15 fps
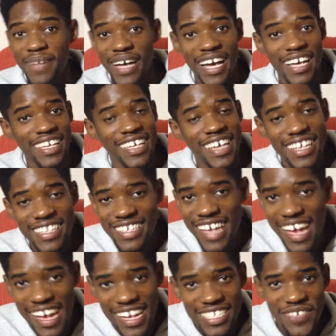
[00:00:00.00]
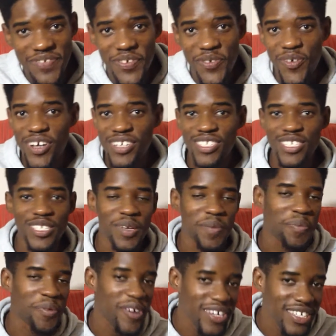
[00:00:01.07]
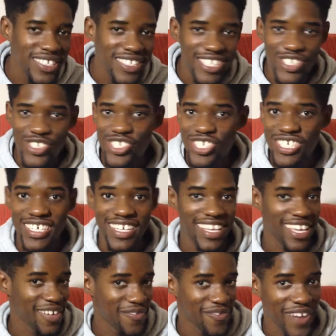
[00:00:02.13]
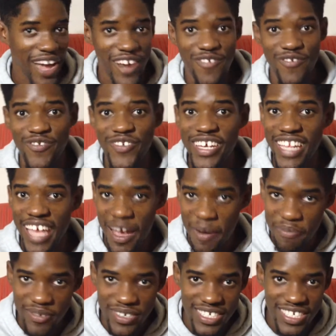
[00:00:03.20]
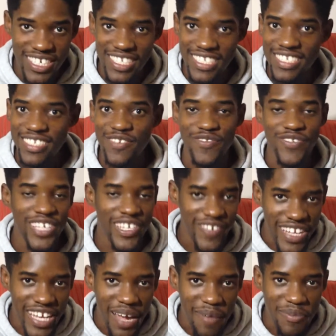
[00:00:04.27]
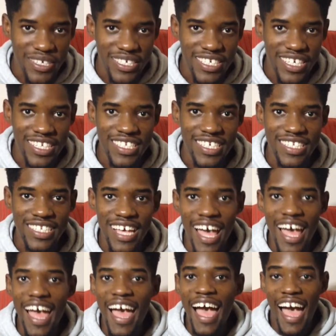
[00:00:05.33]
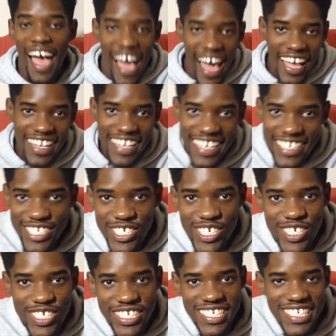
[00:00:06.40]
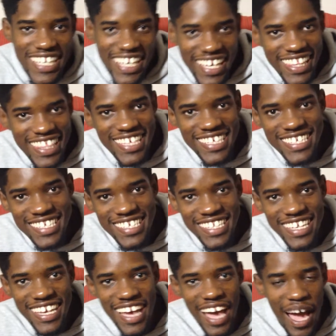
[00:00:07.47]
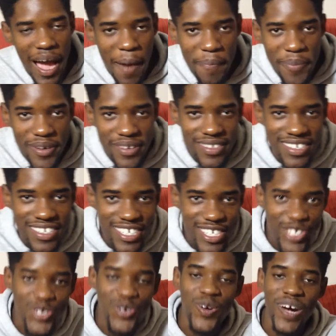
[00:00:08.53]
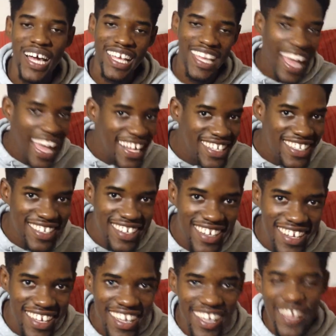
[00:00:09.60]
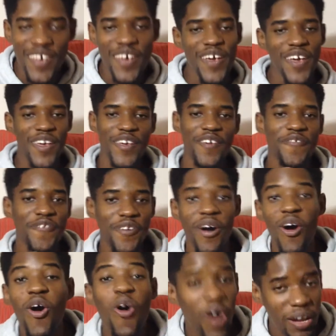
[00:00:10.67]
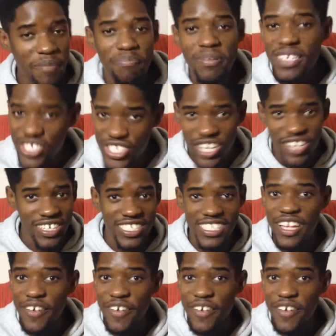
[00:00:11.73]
Again guys, if you want to support, just give. I'd really appreciate it, really appreciate it. And let's just see this thing happen. So again, please share this.